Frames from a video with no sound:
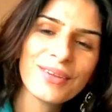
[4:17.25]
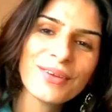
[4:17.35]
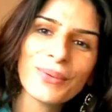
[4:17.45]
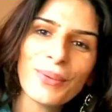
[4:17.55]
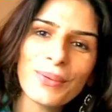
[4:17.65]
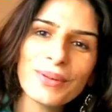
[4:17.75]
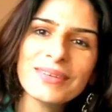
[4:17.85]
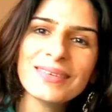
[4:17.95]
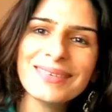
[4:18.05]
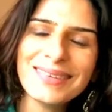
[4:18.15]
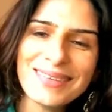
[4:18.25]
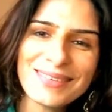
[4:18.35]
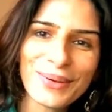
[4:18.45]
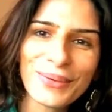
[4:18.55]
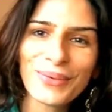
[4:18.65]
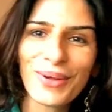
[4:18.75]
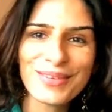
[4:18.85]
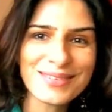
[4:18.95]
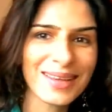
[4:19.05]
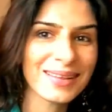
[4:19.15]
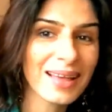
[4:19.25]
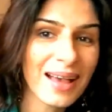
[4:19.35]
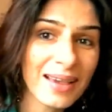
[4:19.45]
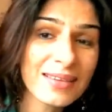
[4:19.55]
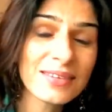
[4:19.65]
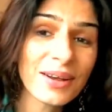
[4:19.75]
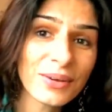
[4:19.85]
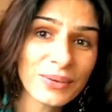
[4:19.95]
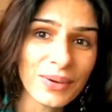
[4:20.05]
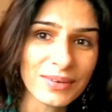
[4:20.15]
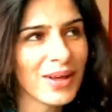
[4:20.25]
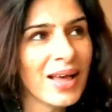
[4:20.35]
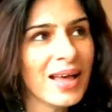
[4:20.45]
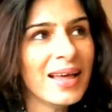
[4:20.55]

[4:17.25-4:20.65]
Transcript: that all the T's are crossed and the I's are dotted.